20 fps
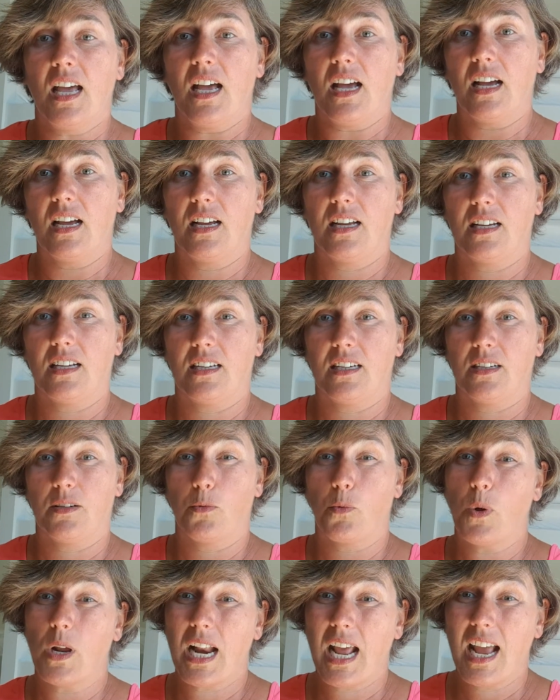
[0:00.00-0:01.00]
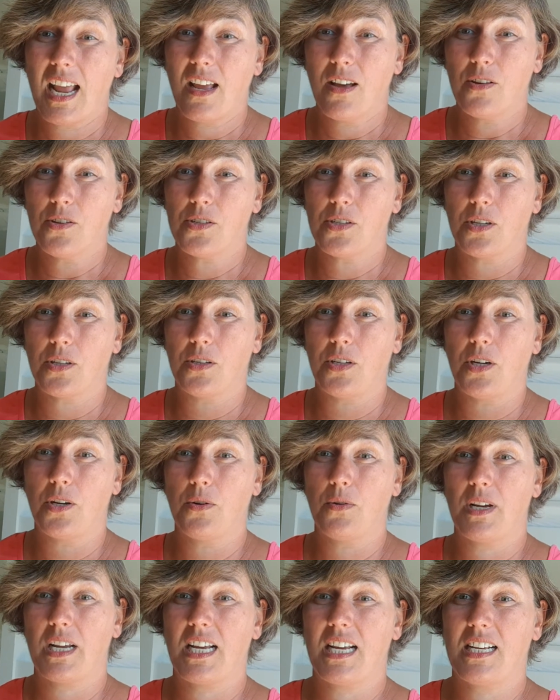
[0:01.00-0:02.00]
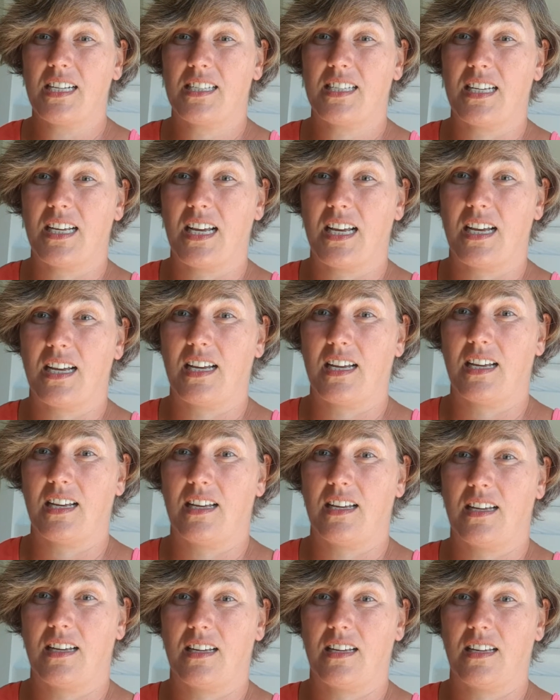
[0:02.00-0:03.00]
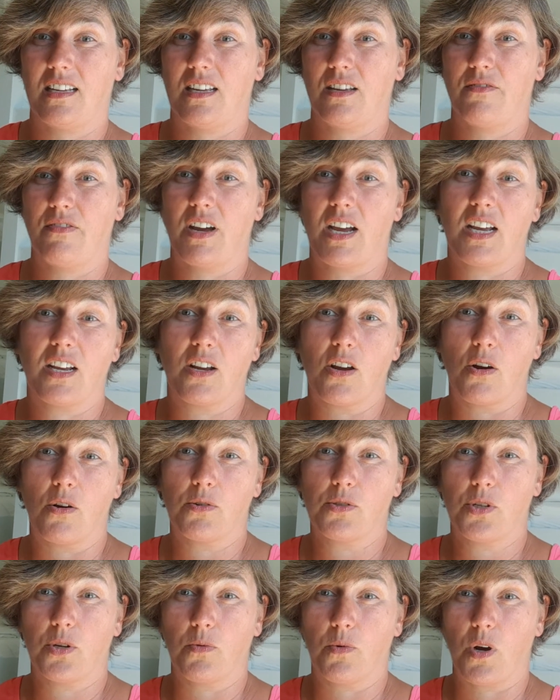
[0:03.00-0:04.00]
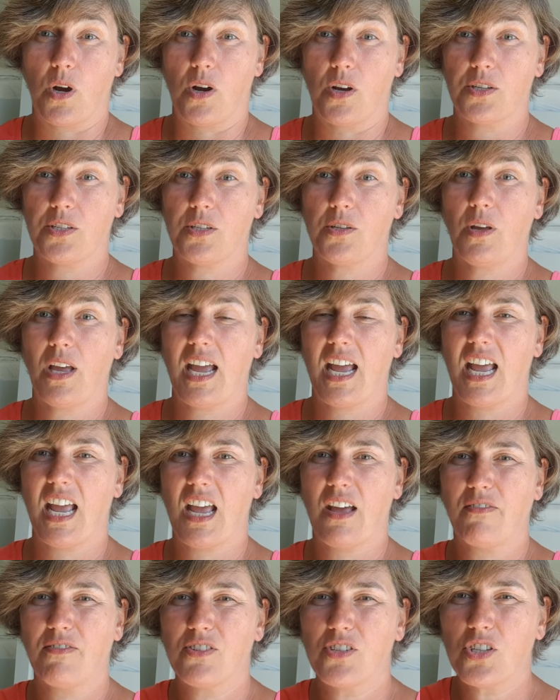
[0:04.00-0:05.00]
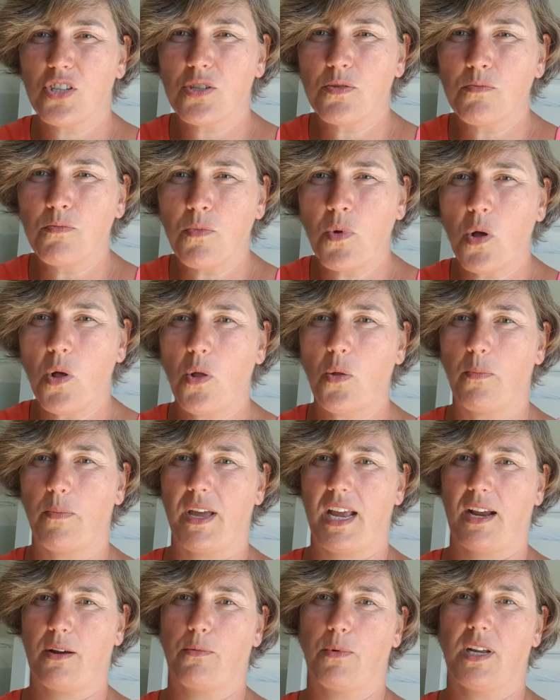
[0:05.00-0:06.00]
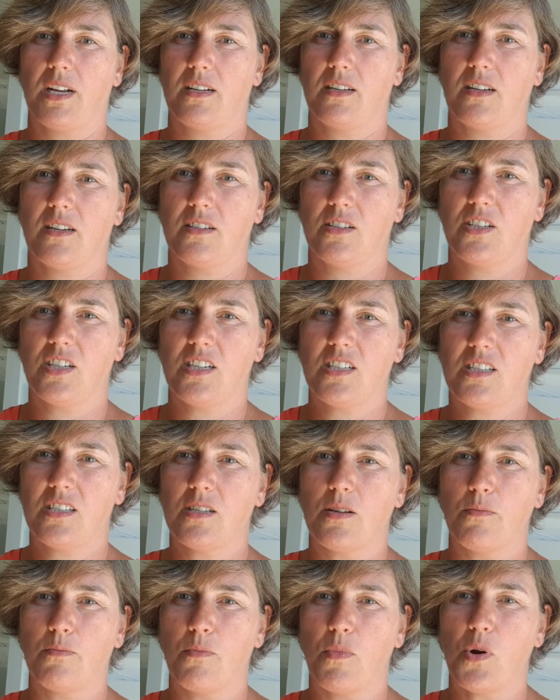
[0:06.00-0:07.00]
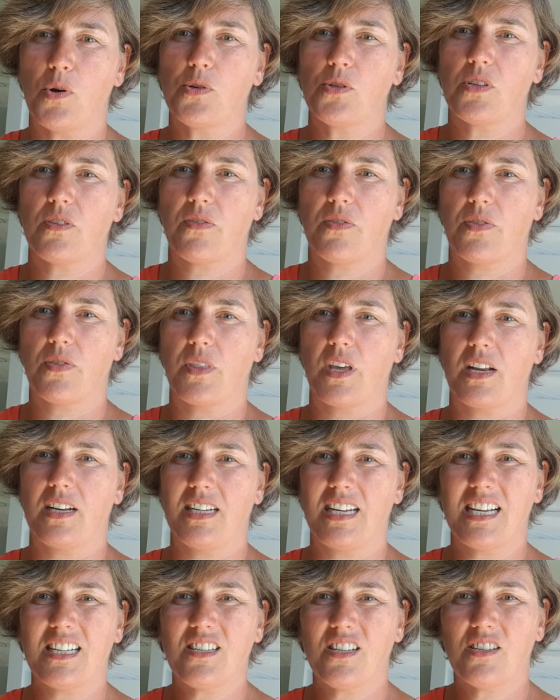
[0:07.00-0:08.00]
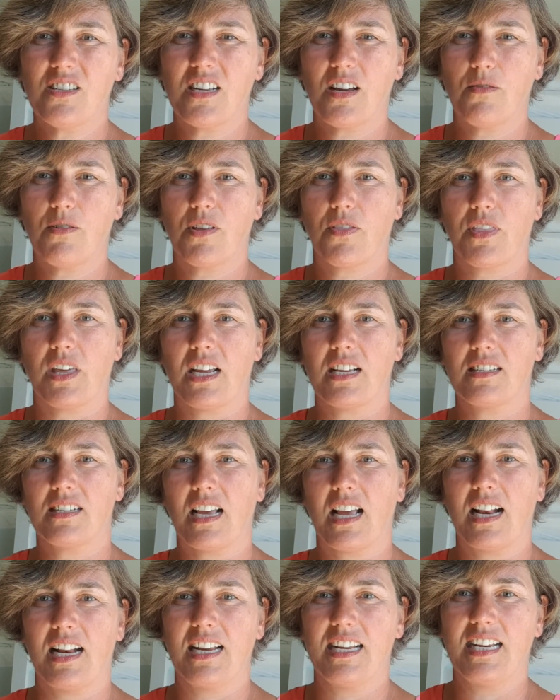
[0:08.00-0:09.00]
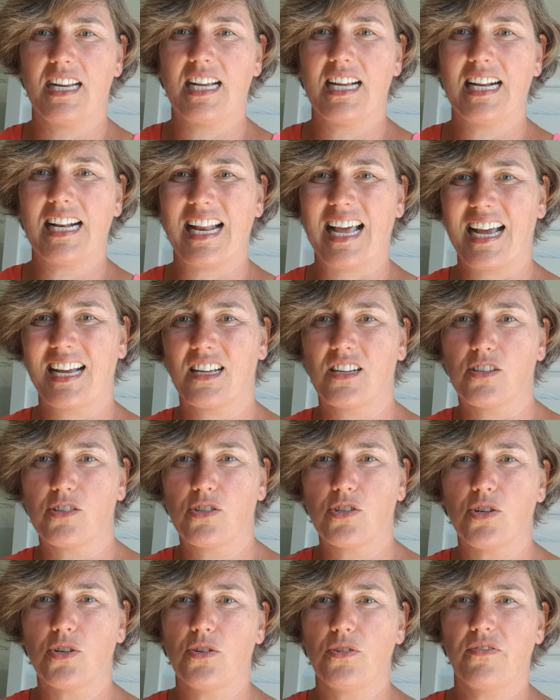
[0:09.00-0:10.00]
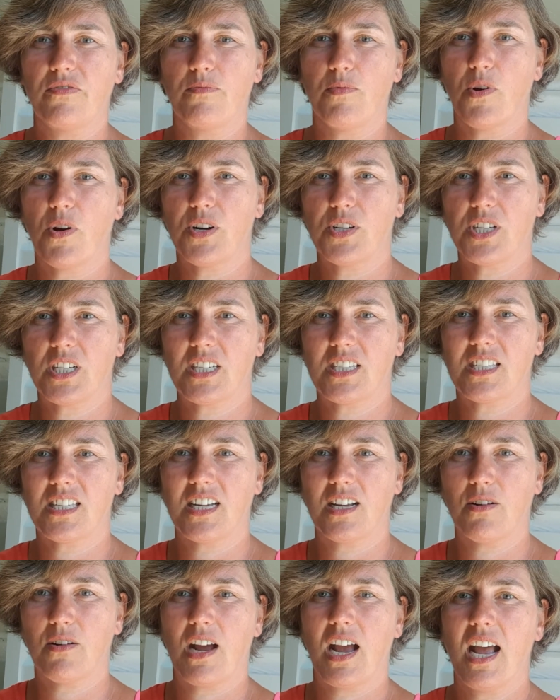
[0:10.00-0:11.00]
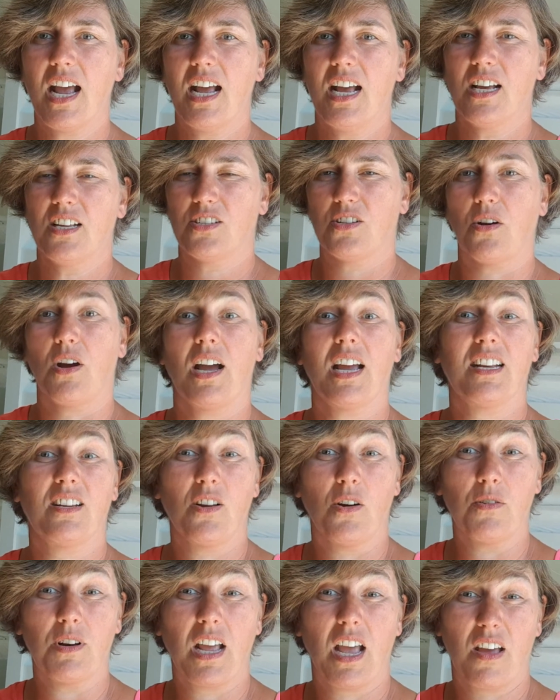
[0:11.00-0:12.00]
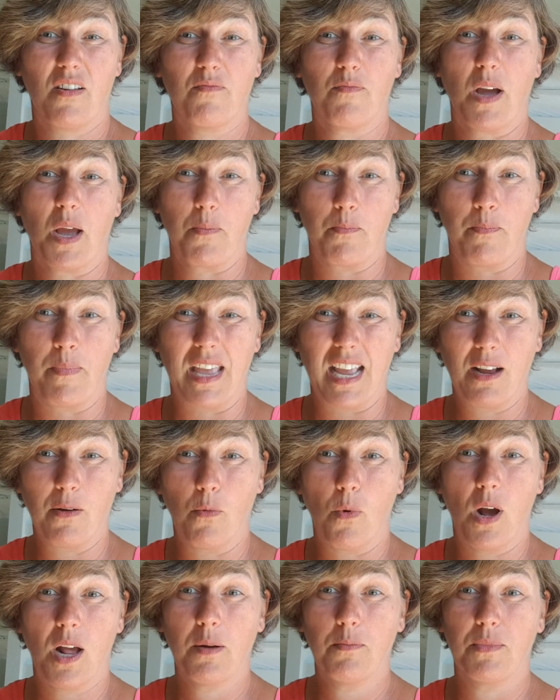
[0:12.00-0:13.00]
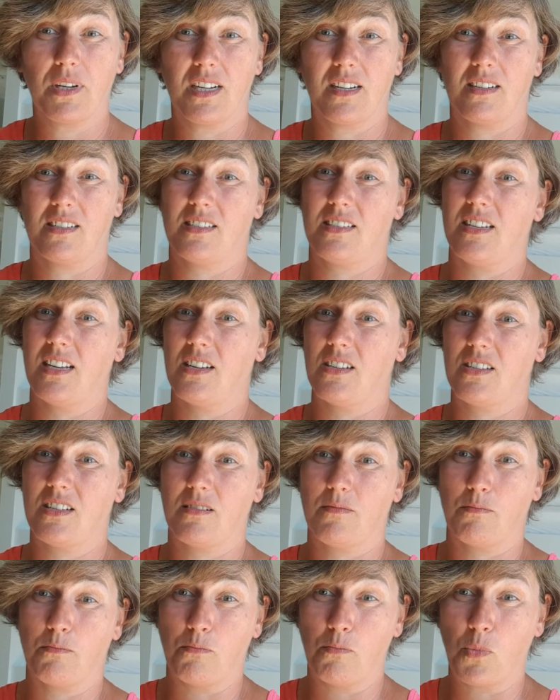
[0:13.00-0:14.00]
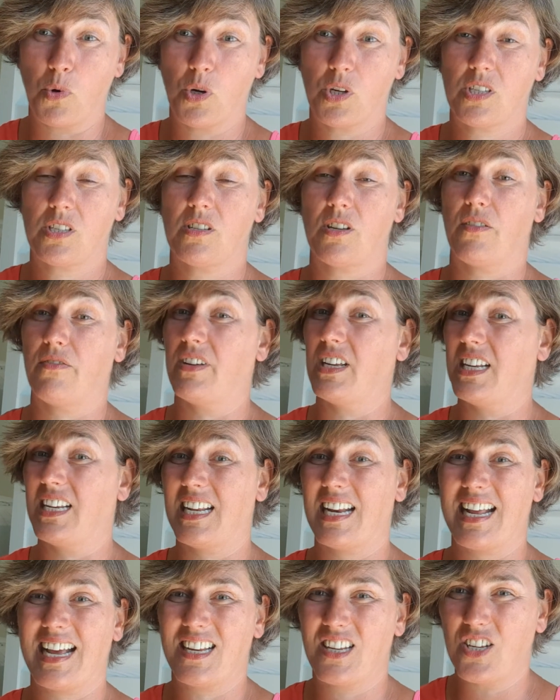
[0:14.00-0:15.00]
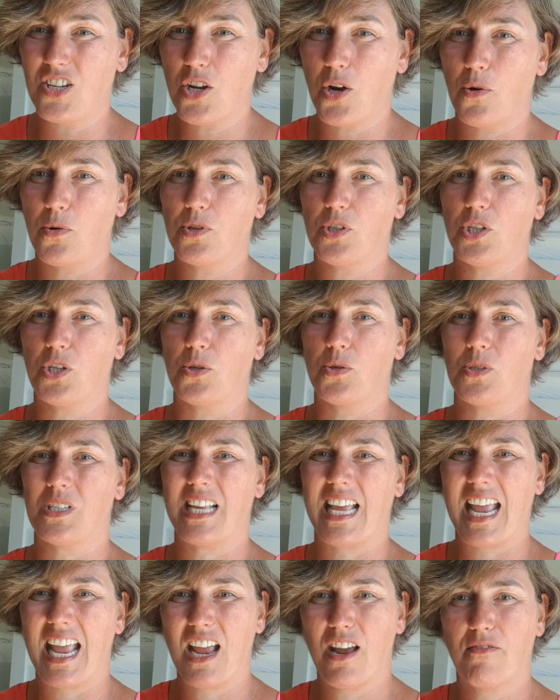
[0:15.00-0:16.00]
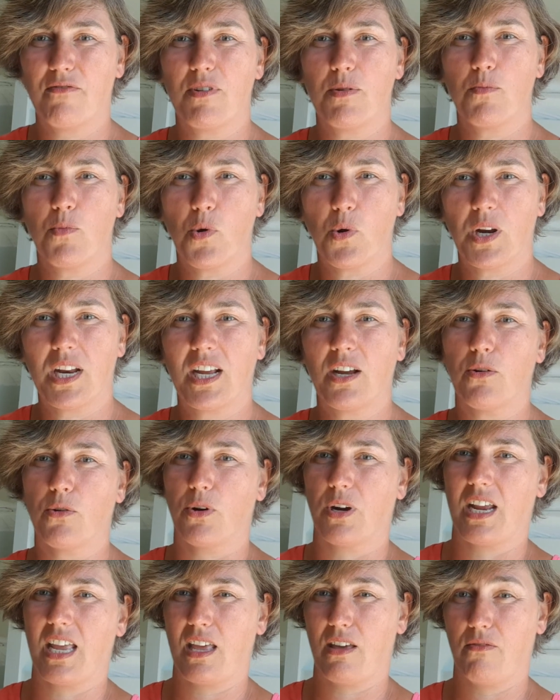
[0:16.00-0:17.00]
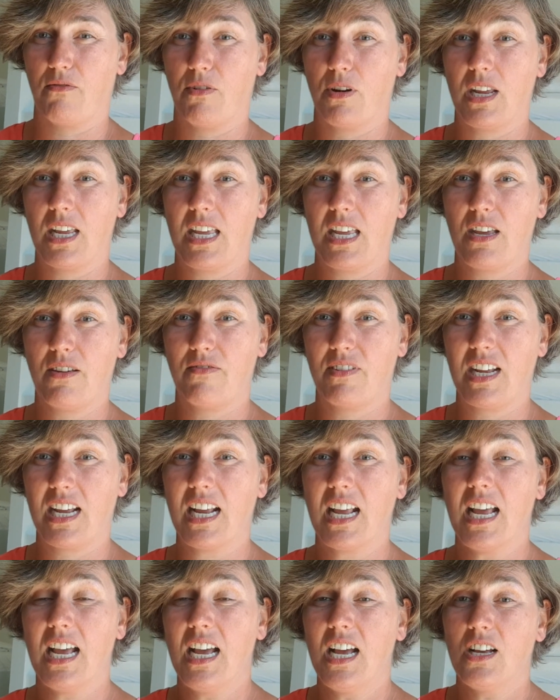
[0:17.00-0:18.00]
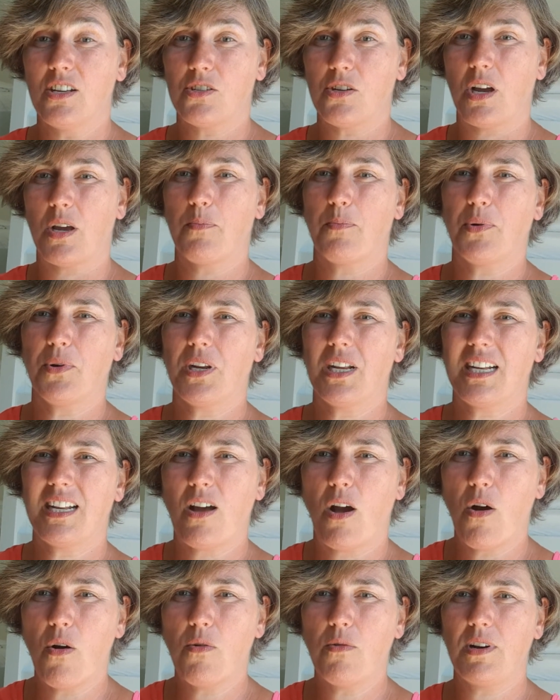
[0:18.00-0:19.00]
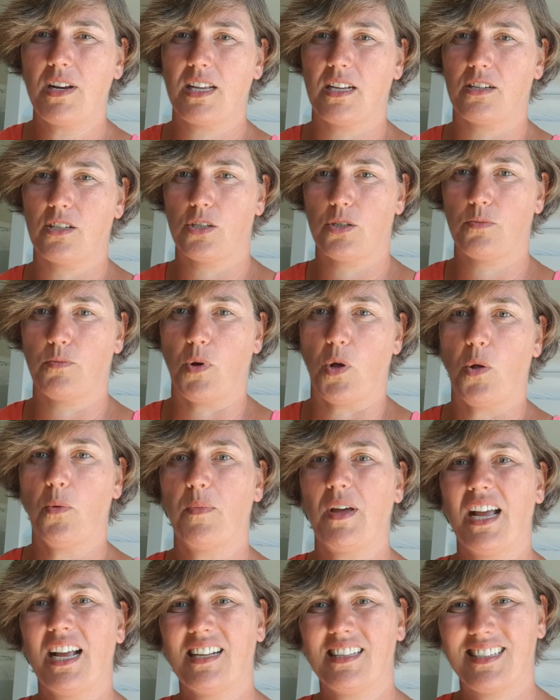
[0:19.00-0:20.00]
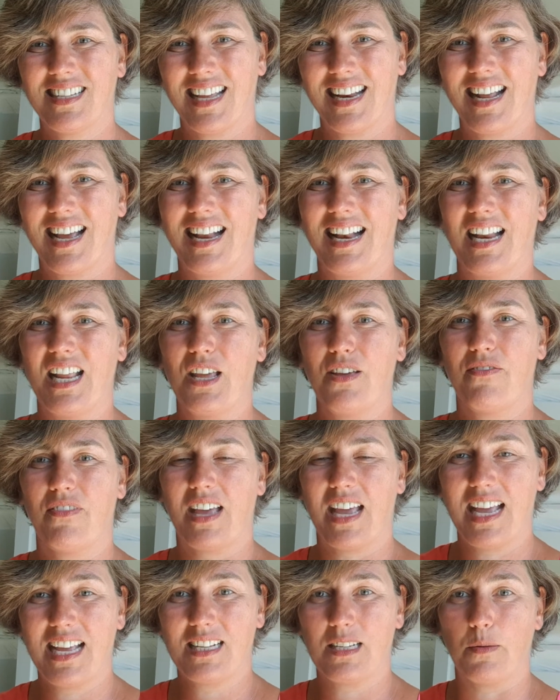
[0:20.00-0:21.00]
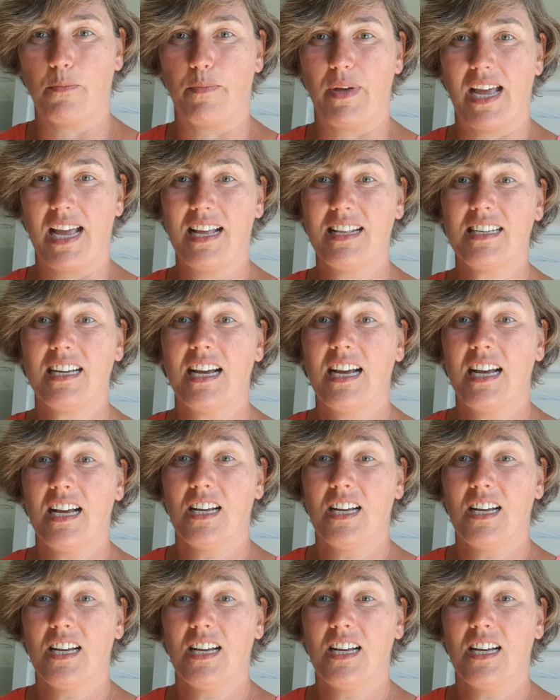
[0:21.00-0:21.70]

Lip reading: What I also do is, if I go to a hostel, I have a small bag with just the most necessary things I need, like a toothbrush, etc. So I don't have my big one, because there's more stuff in that I don't use every morning or every evening. So I put it only in a small bag that I leave at the bed.